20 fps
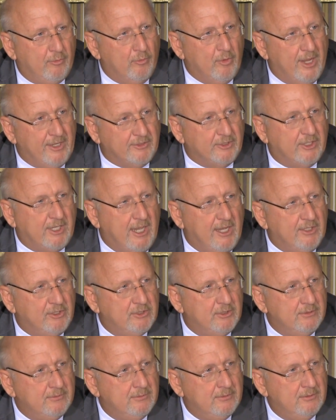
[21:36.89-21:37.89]
through
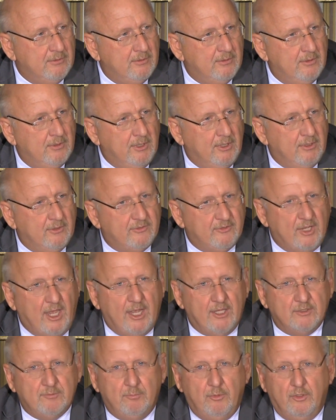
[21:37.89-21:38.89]
education in the
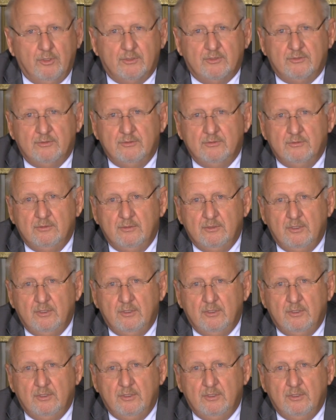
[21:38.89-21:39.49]
science books,